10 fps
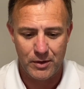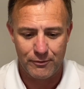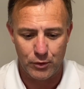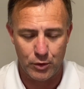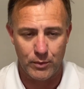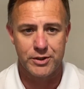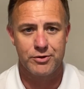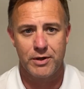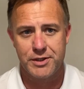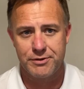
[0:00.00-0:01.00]
for your
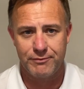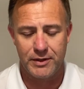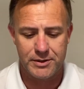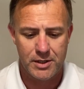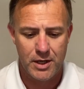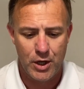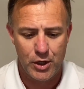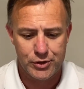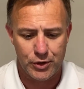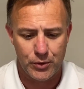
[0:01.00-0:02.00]
registration fees.
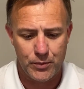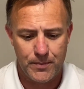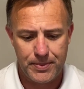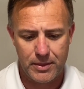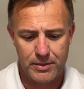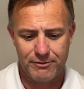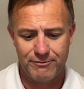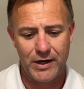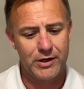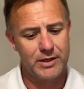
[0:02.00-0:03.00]
So the
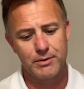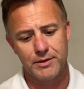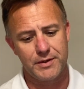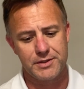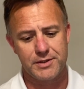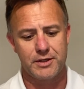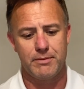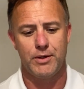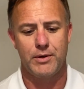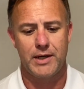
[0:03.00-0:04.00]
variable in this is going
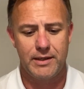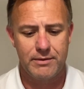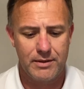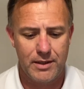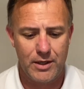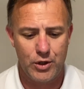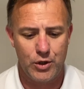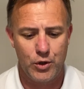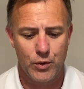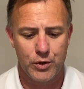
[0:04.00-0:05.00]
to be, okay,
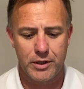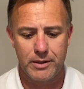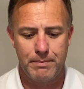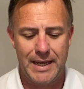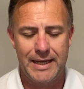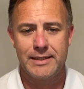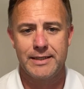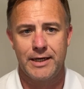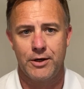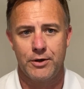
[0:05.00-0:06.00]
who are you going to pay to
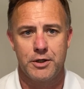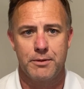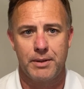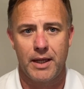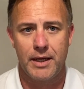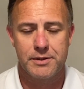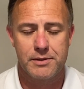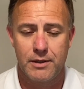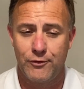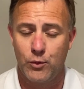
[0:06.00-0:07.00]
take care of your
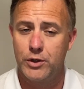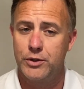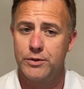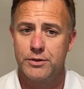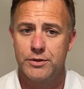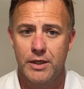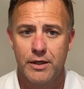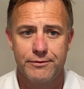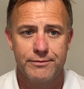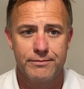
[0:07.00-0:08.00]
compliance? If you want to do it
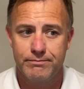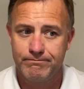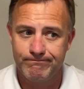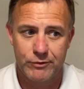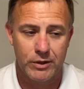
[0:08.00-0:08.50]
yourself, you're